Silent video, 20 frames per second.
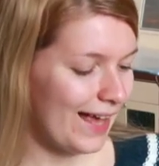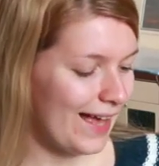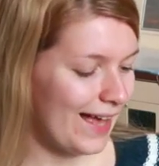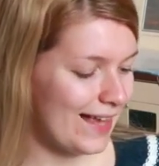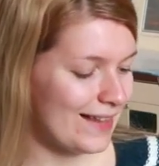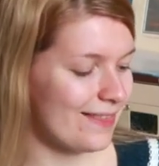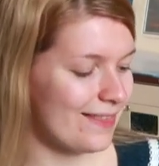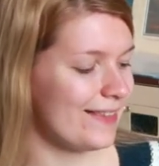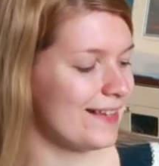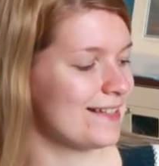
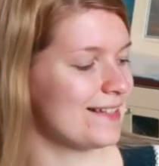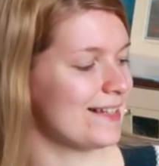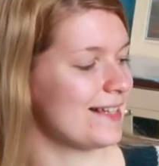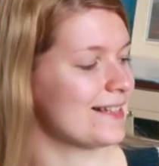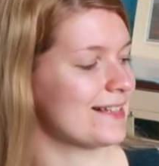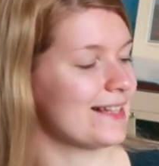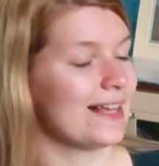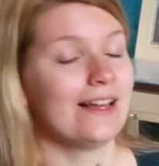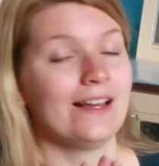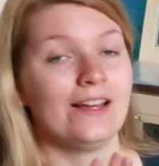And this
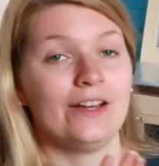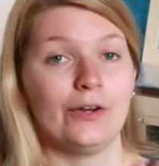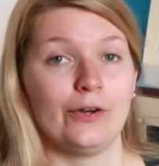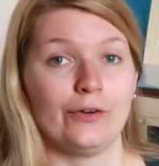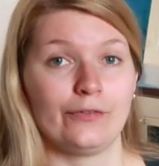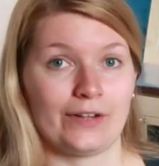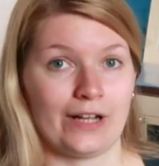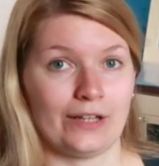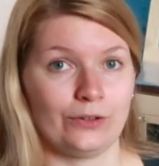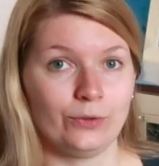is
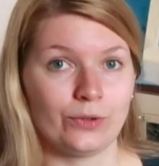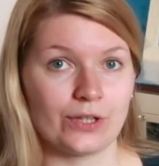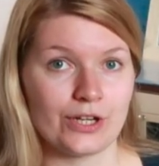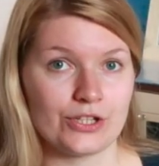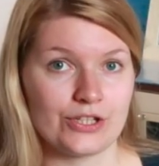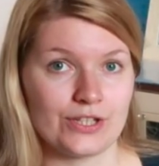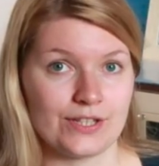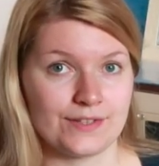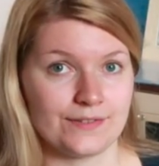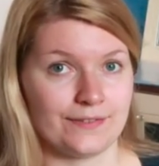Canon
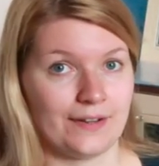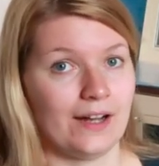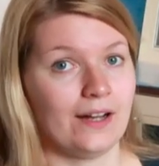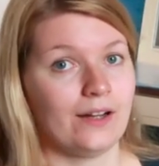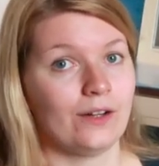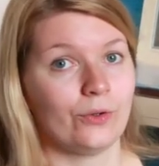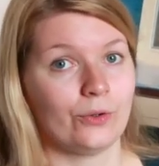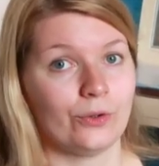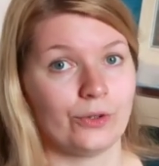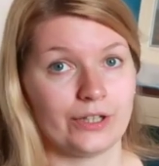
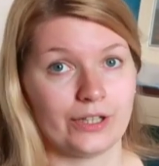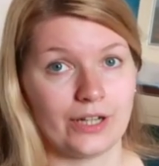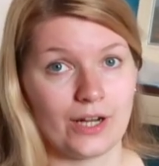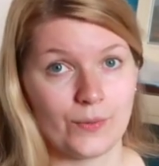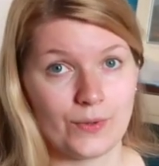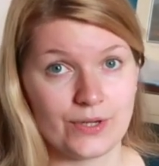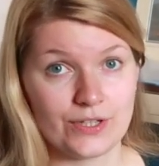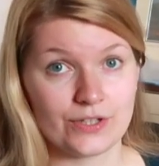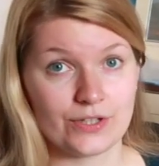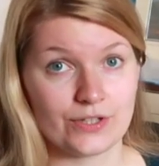Rojdestva, or
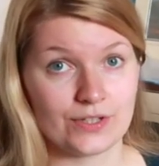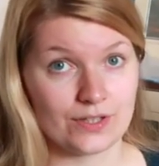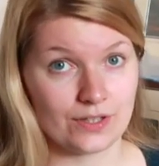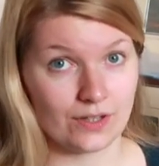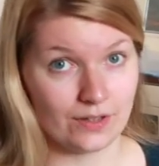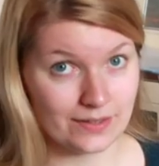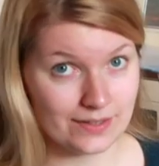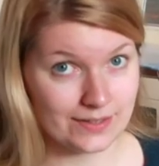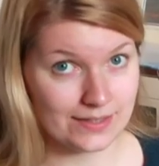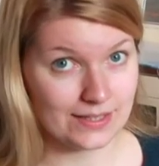A Winter
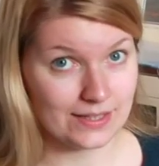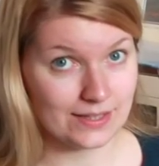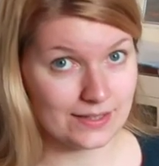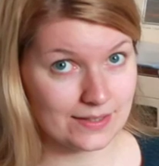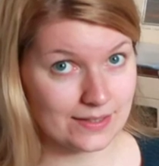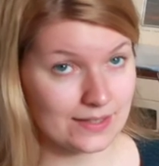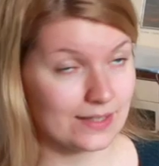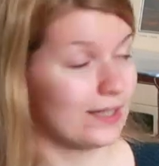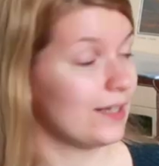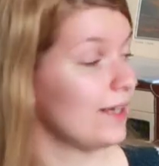
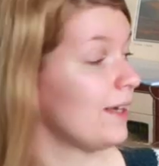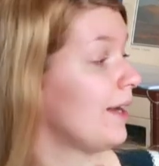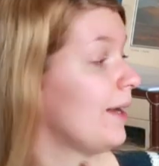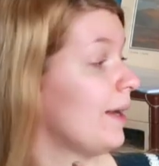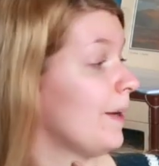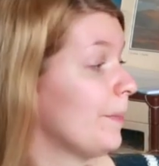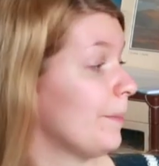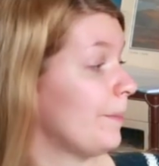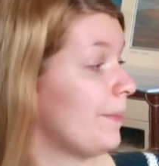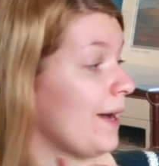Solstice,
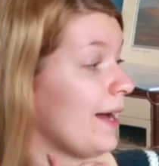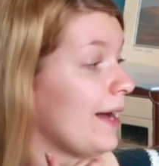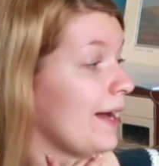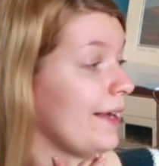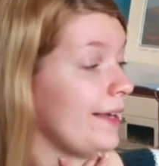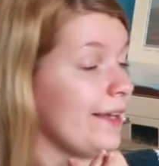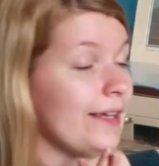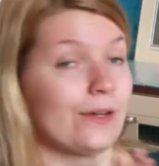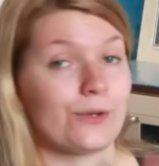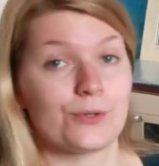
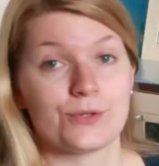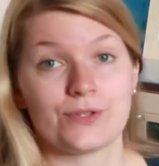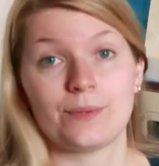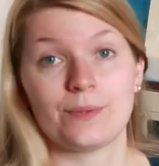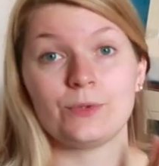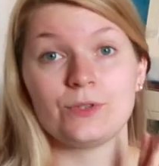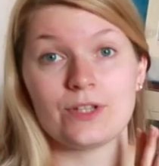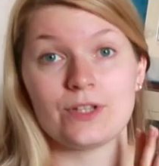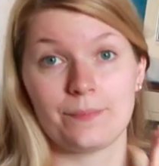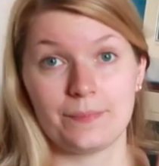by
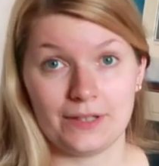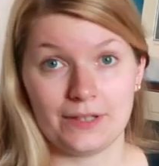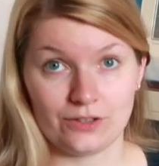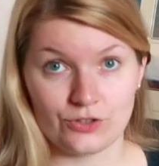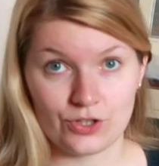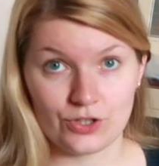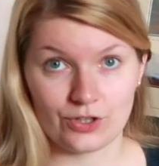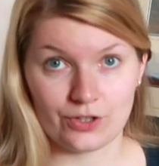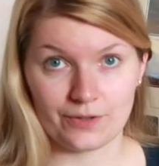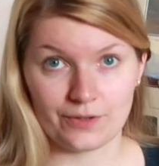Rosamunda
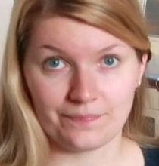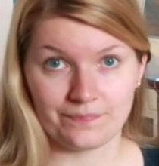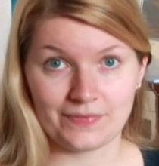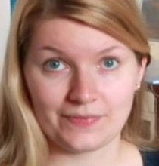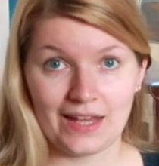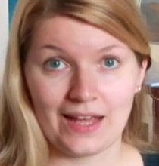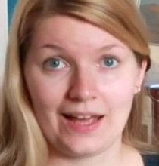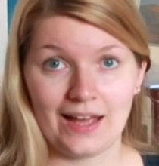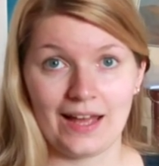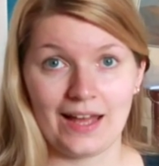Pilcher.
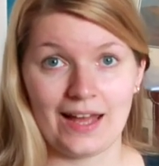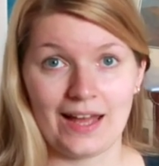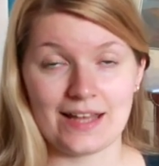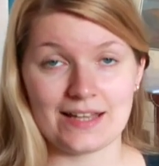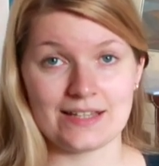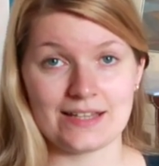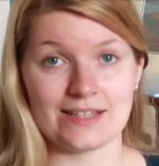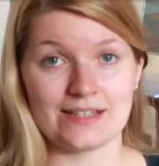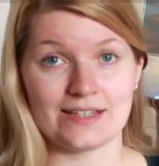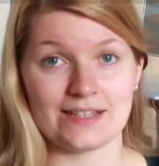
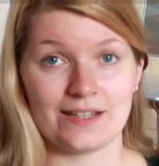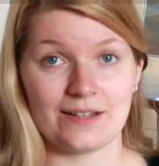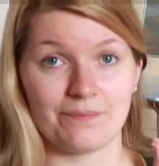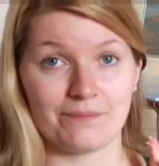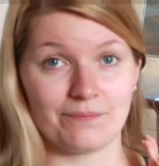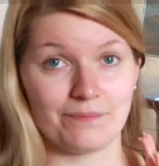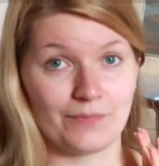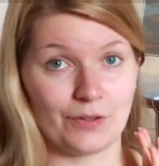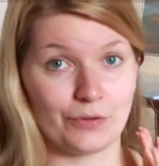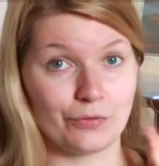And
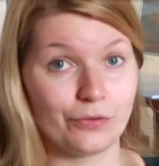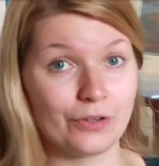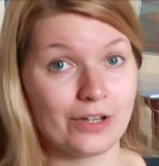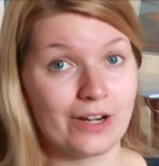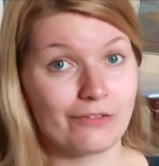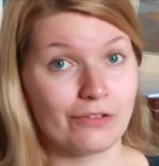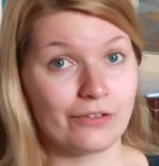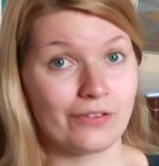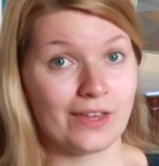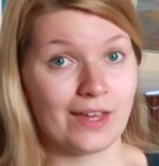before
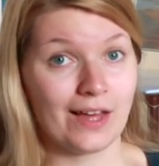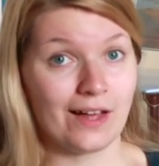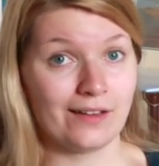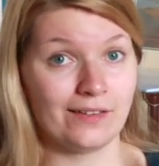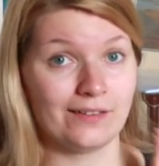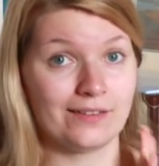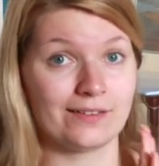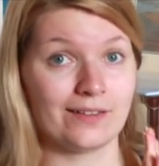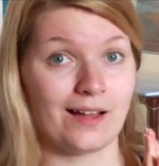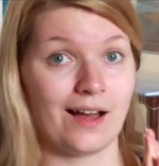everything
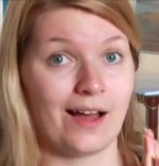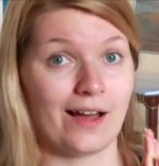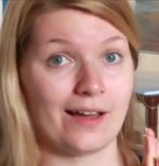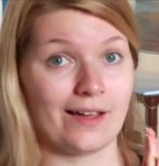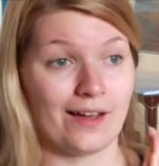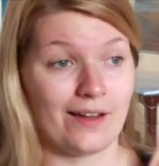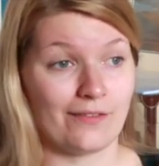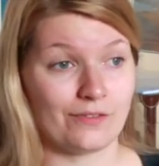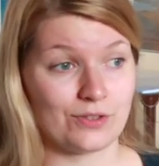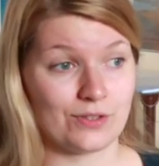else,
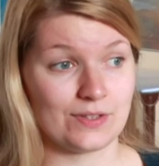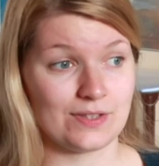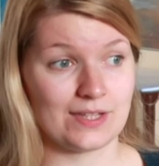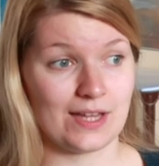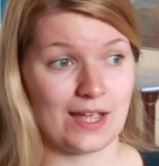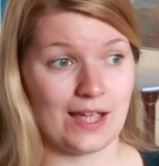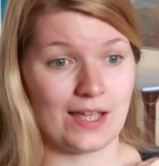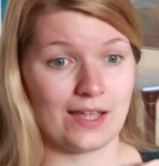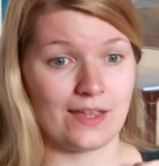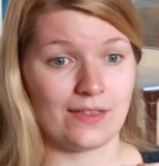I have to
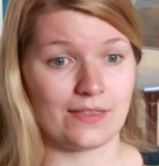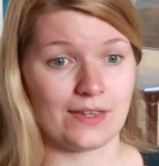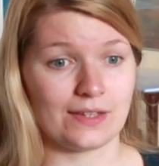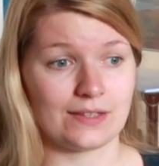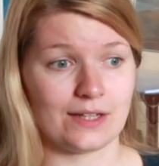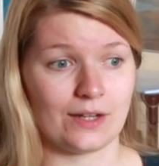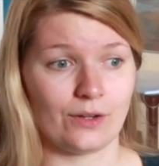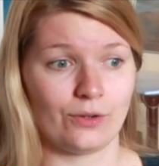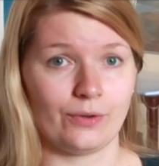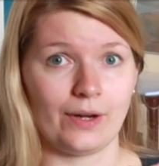say
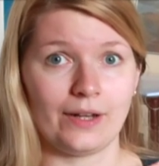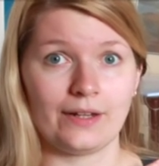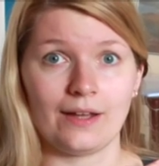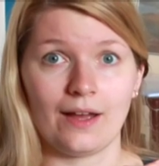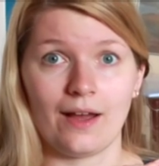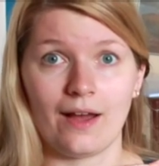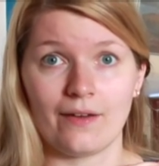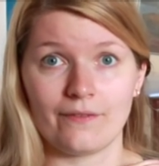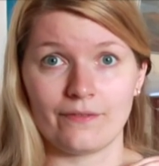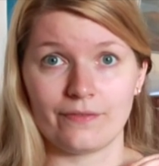that I already
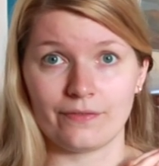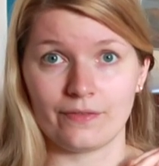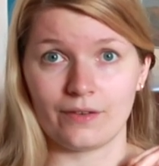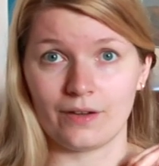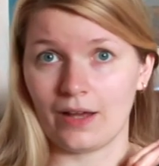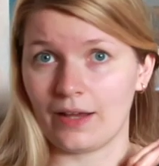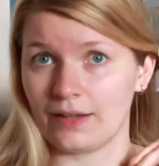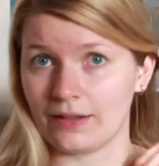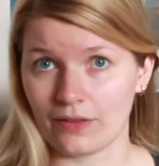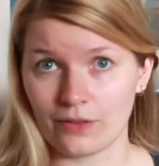have
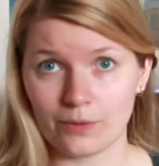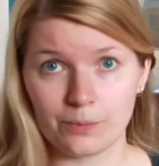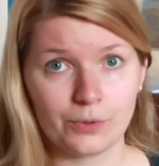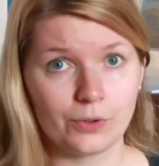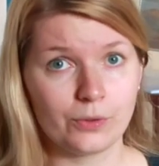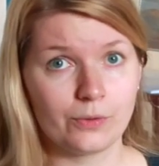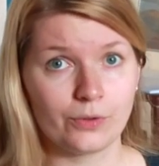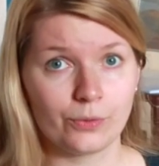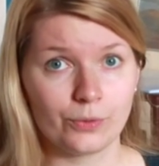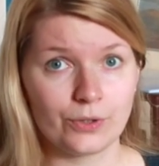another
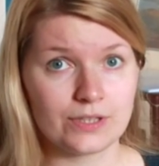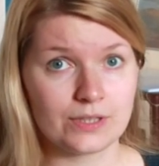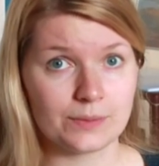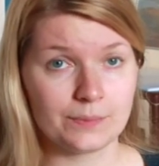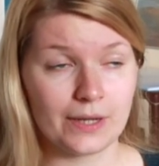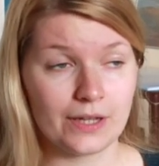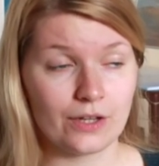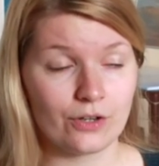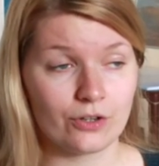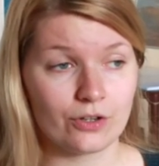book written
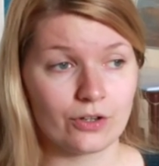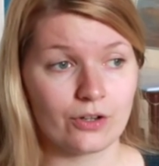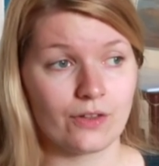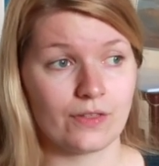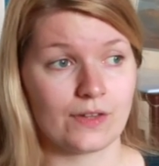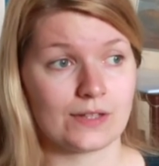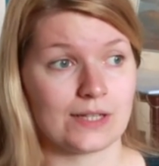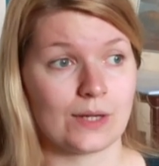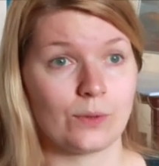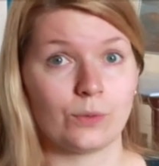by her
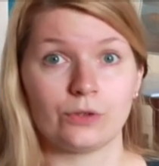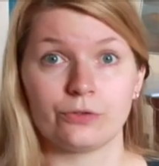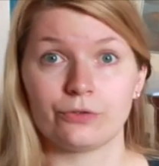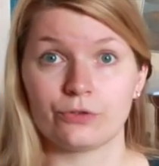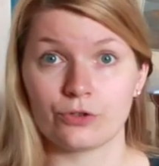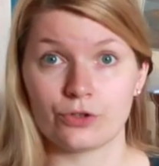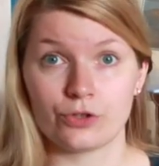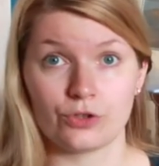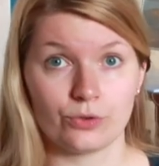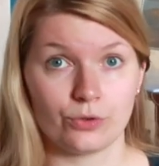that I will
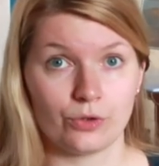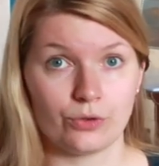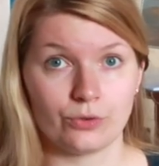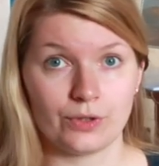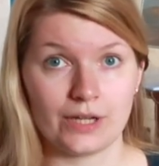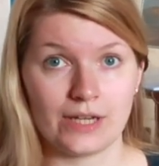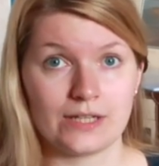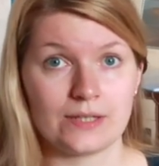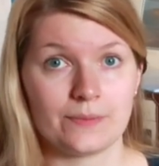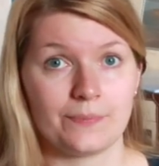for sure
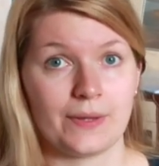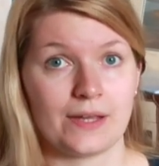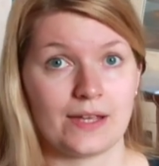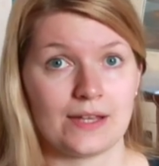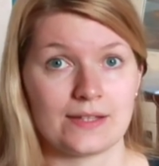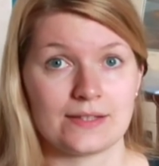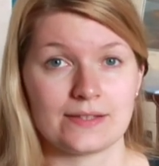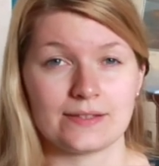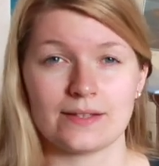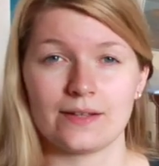read
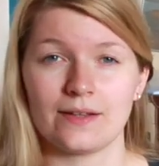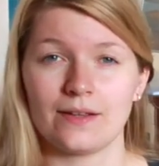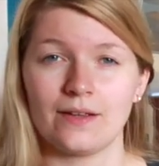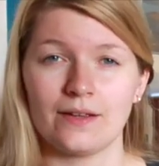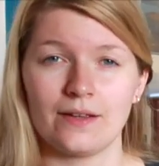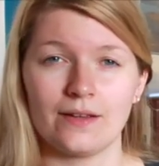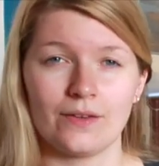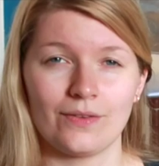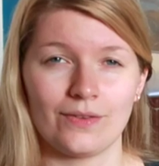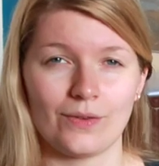because
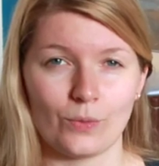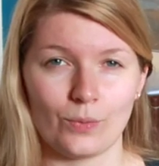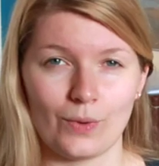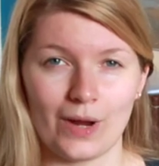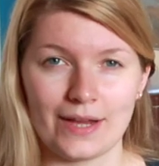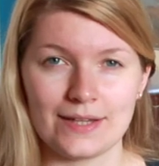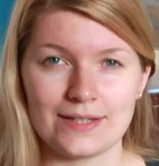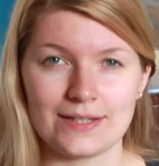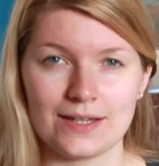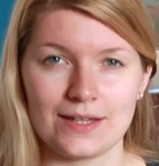the
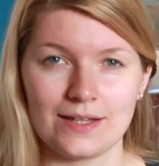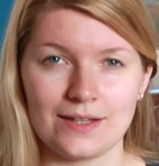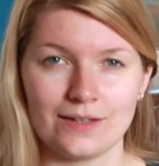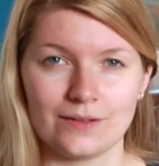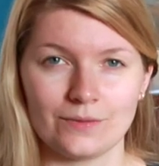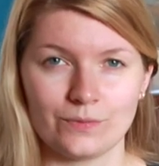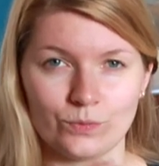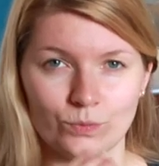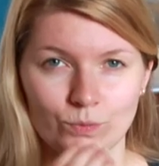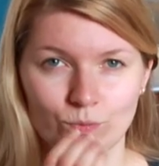writing,